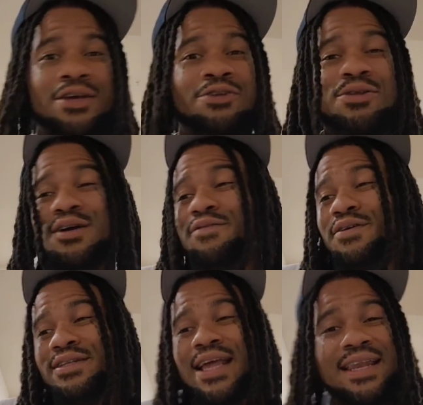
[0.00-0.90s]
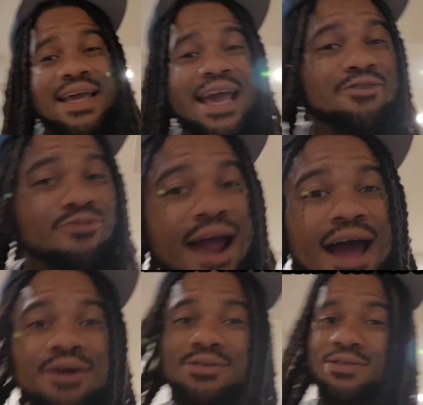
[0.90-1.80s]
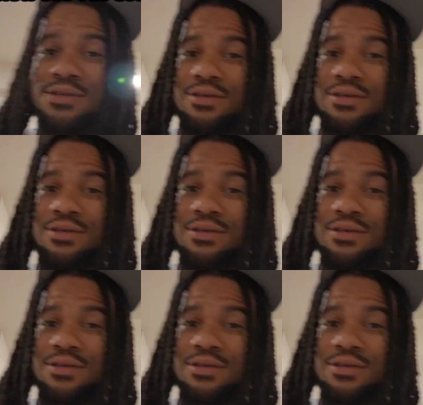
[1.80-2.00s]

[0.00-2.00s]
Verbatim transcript: you're looking for dedicated routes.